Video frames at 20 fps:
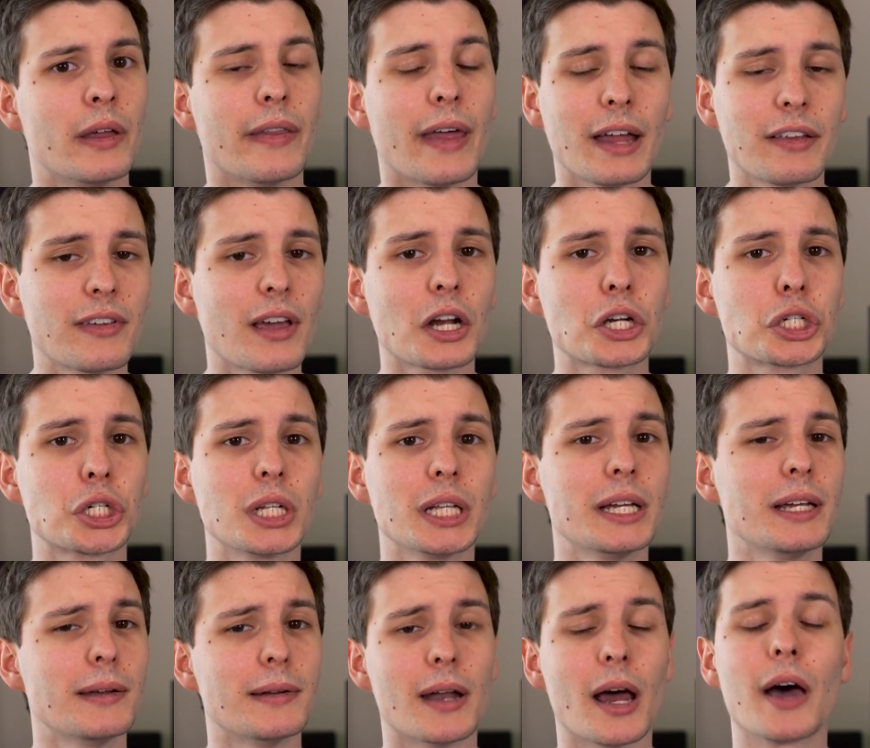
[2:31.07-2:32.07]
That's
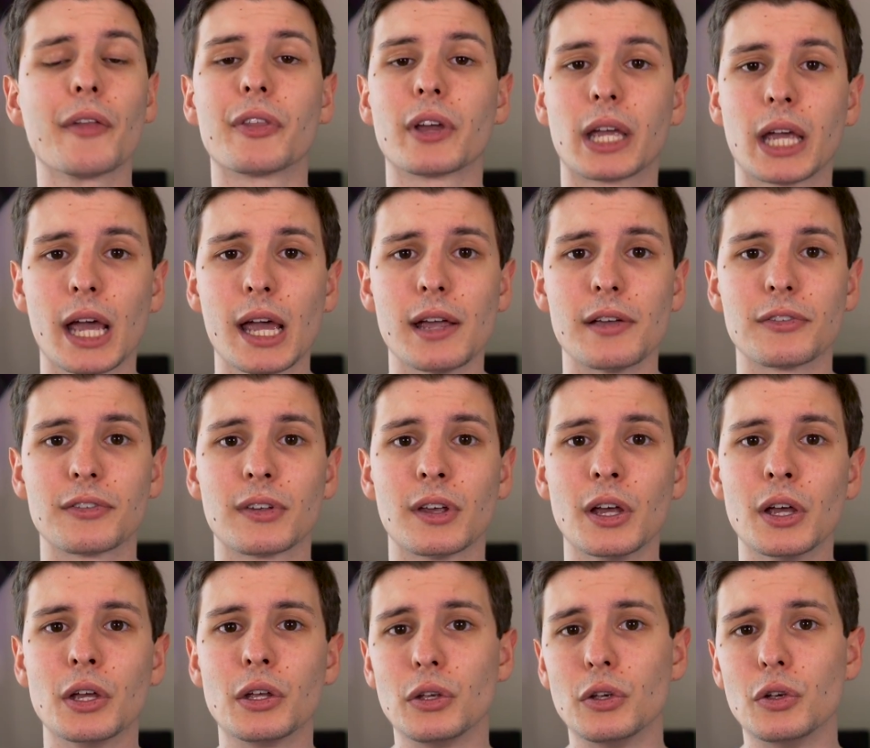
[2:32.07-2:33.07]
actually not the case.
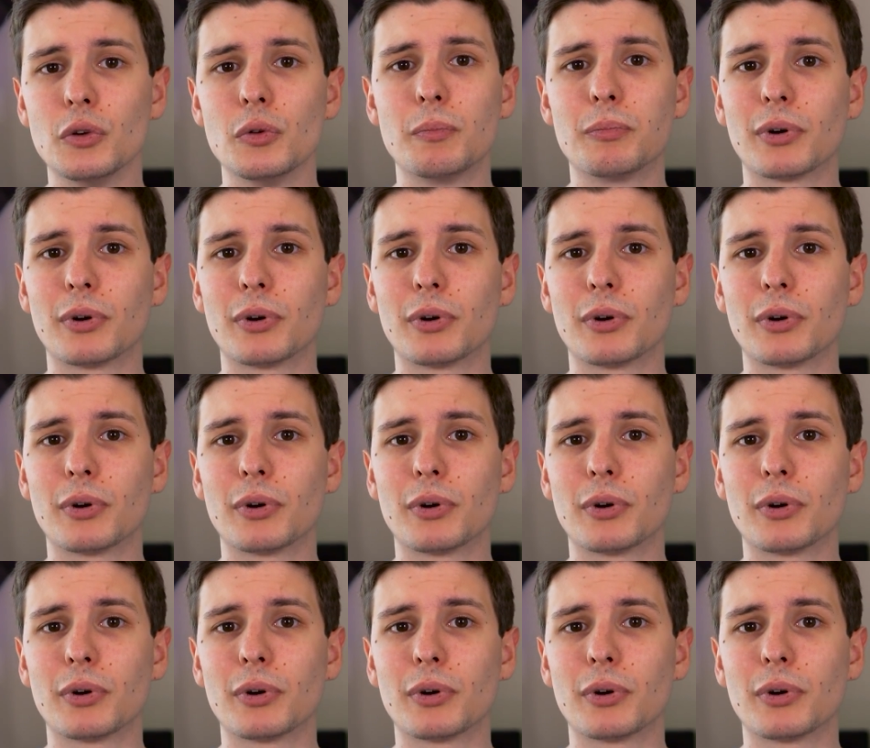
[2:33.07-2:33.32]
You